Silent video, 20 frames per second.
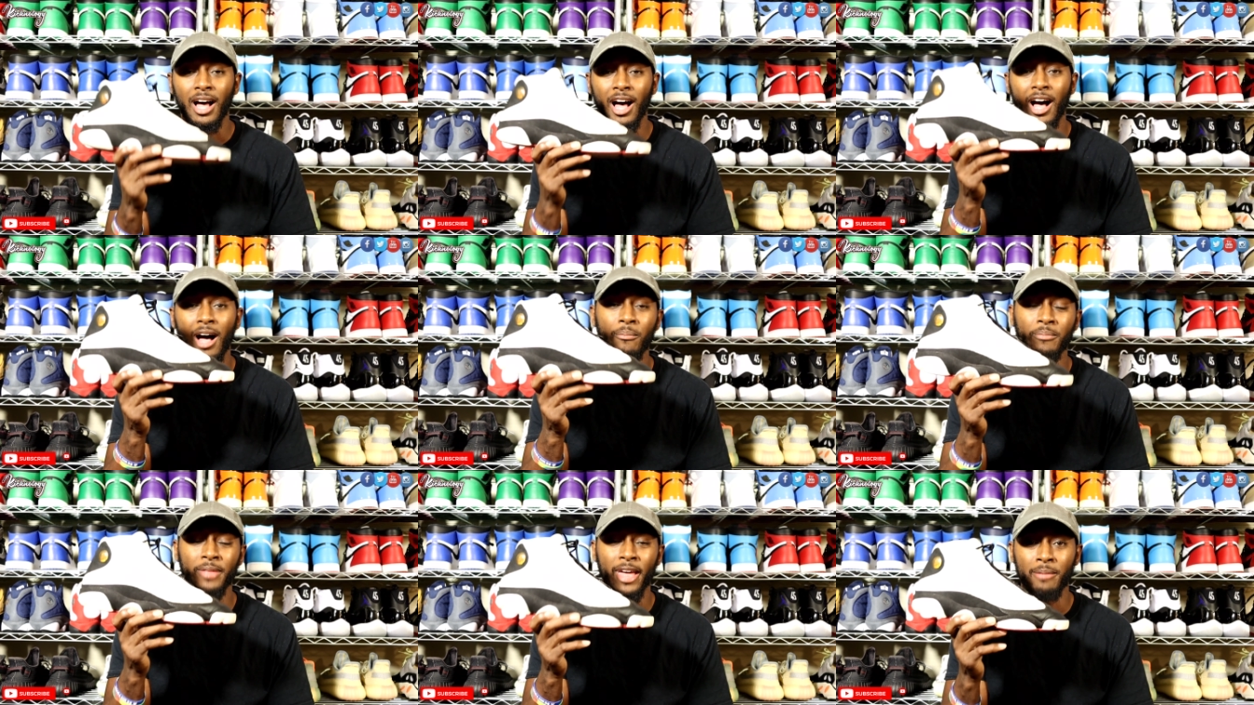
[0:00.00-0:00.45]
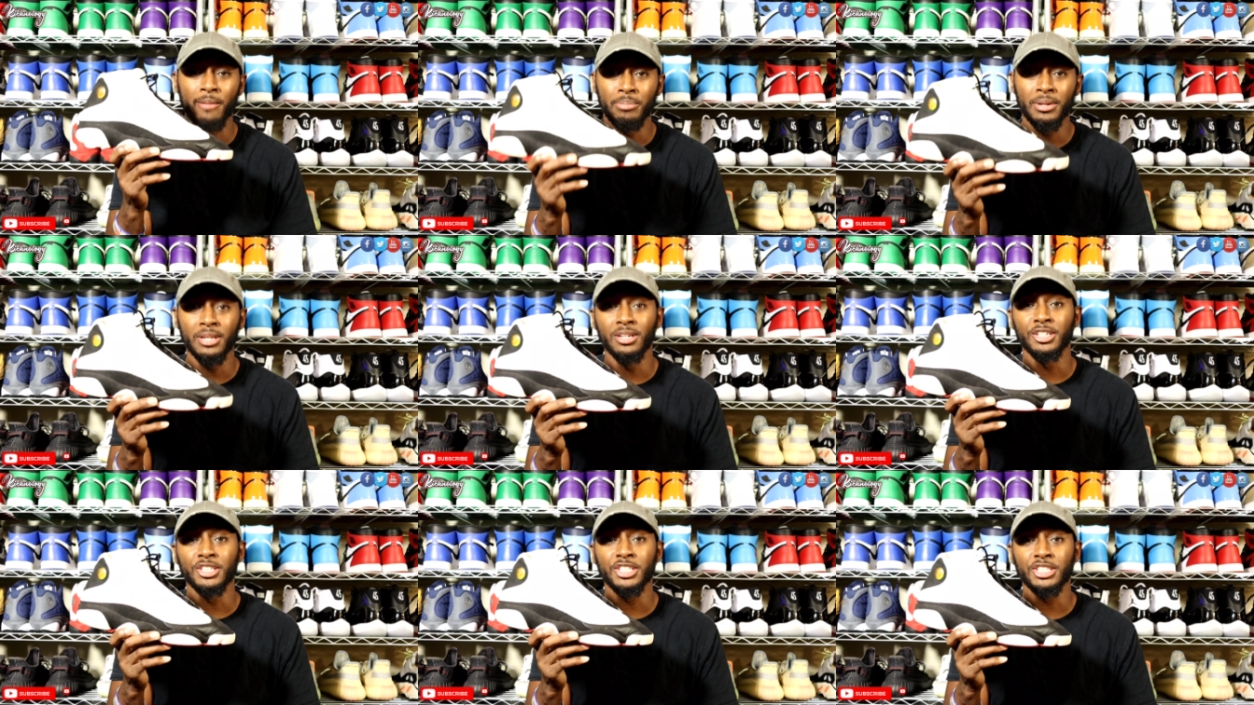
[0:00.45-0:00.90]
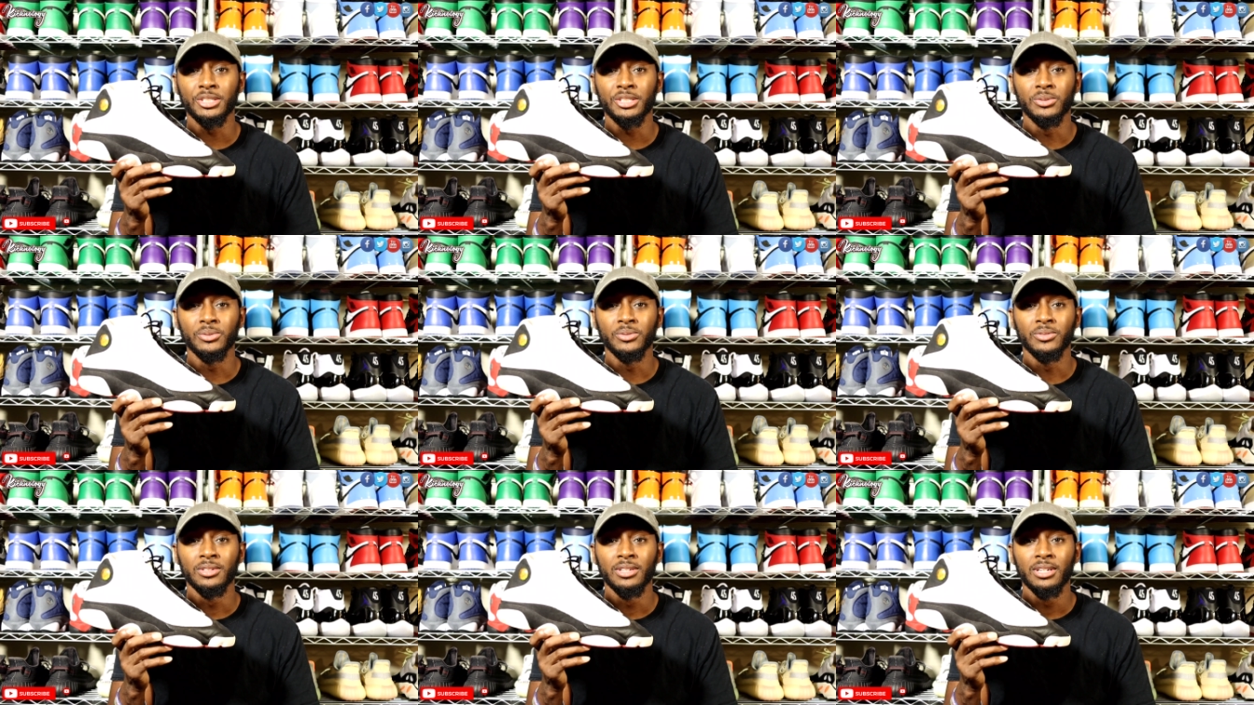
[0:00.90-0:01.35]
I'm that beater
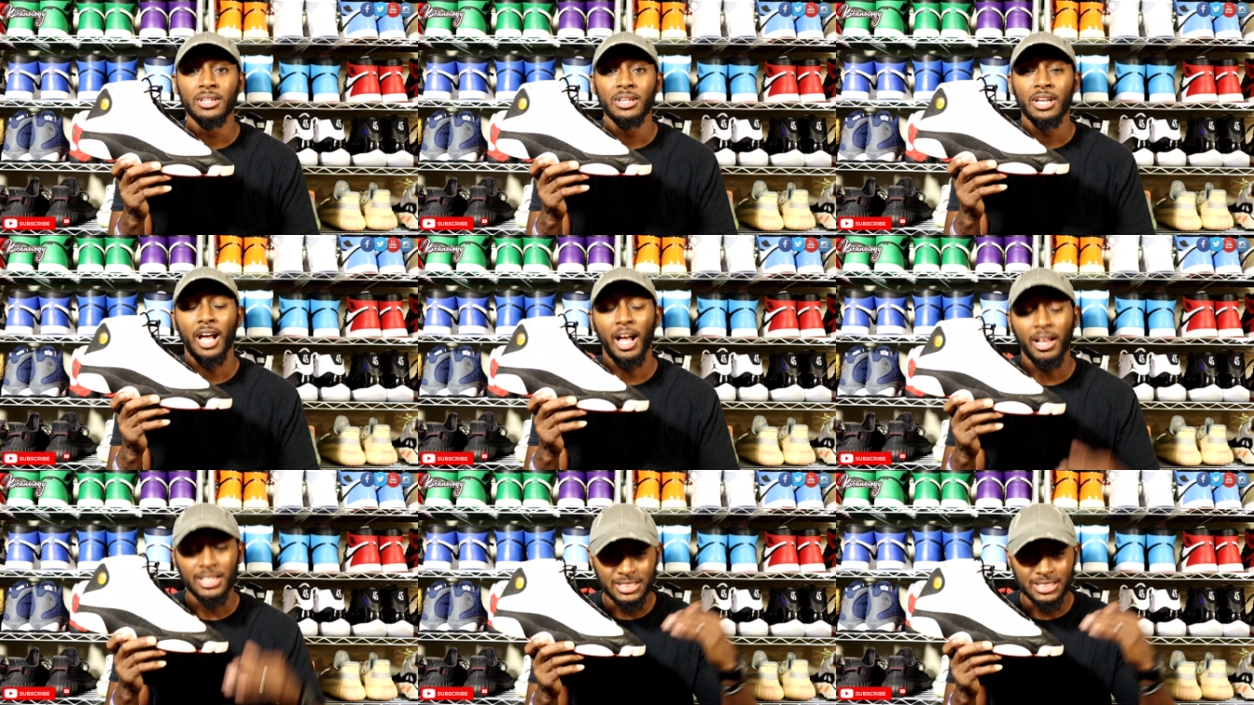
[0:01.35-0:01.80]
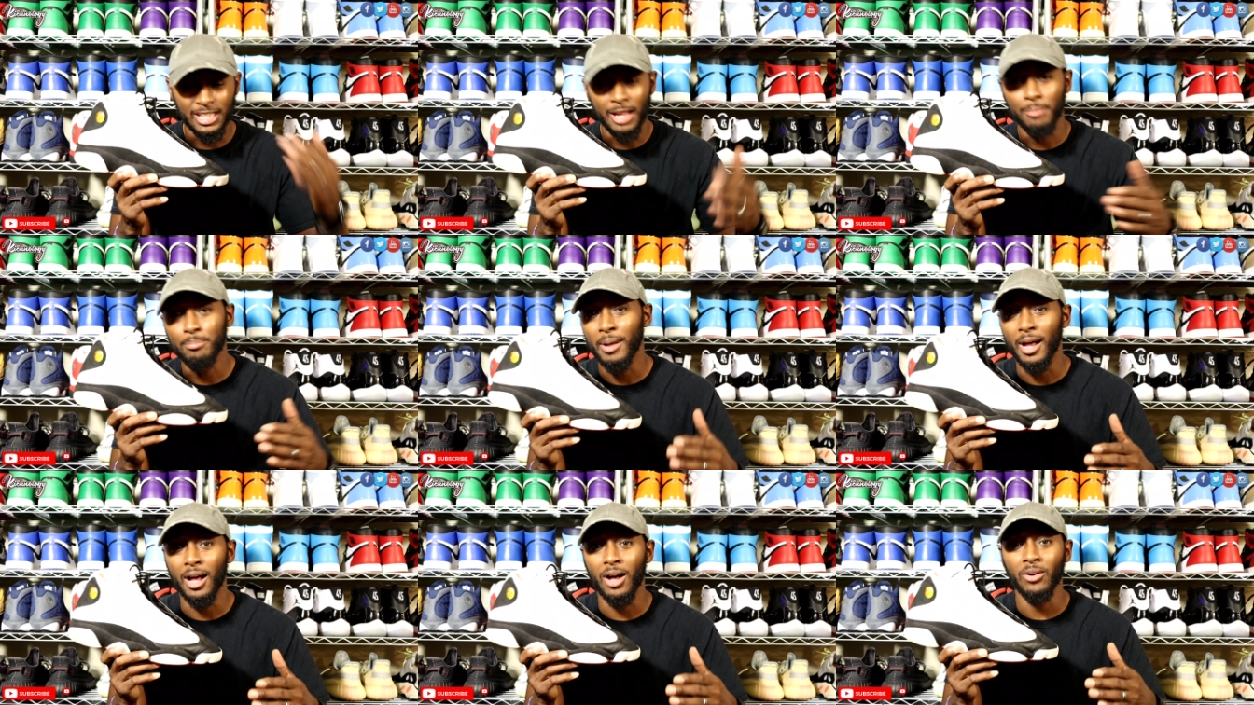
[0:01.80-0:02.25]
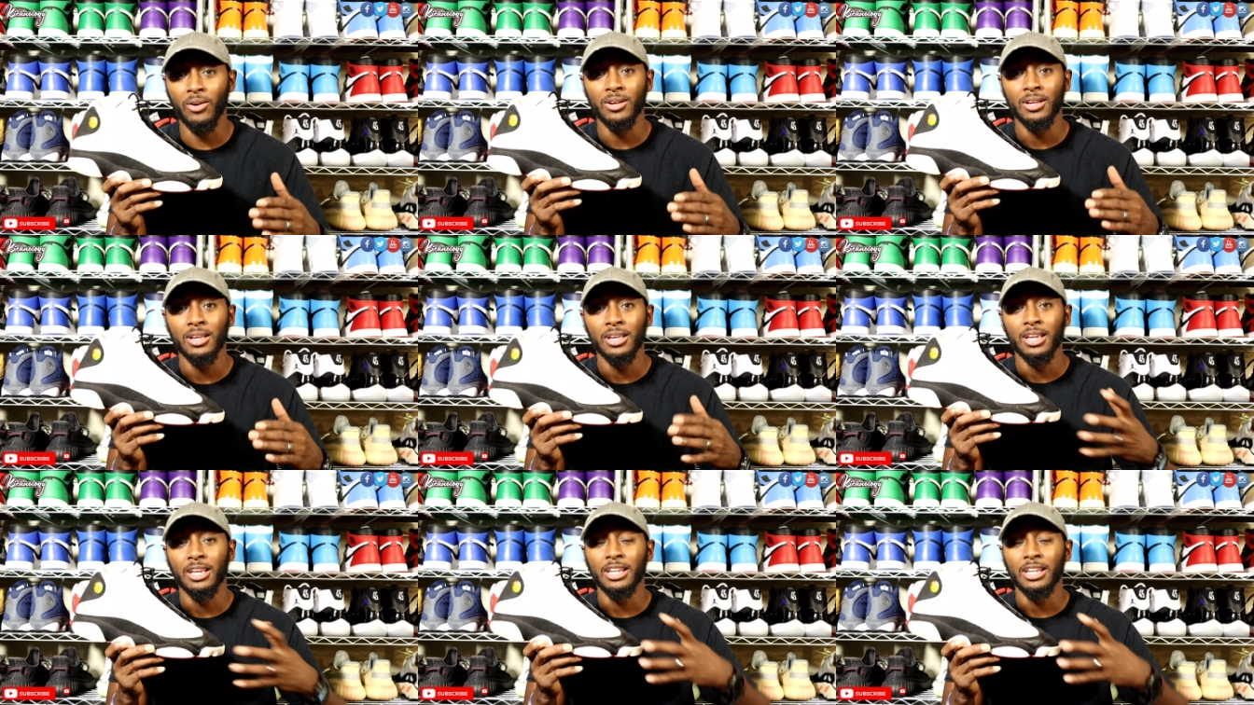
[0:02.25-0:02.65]
shoe. I step out,